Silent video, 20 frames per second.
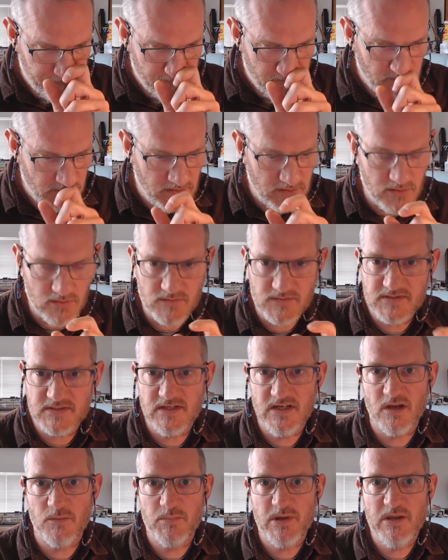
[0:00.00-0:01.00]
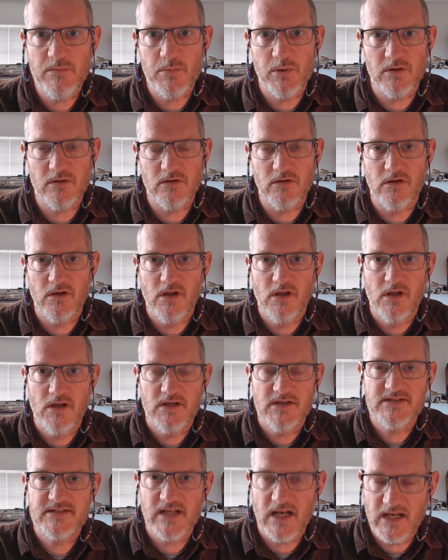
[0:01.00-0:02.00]
you see a people
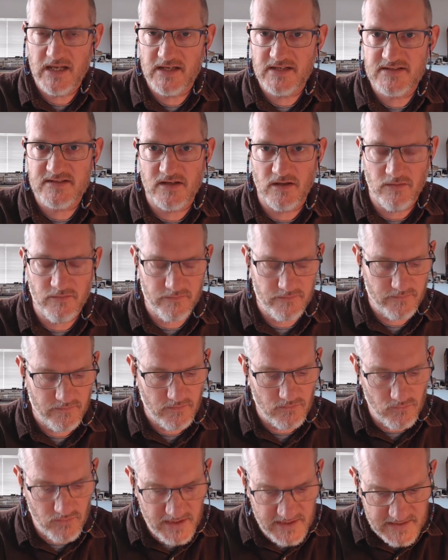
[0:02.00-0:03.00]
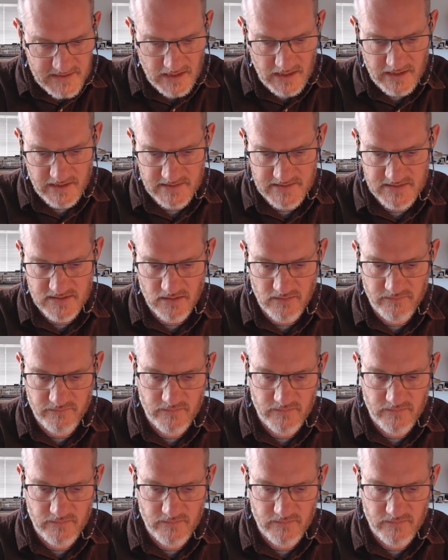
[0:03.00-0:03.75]
telling itself, retelling itself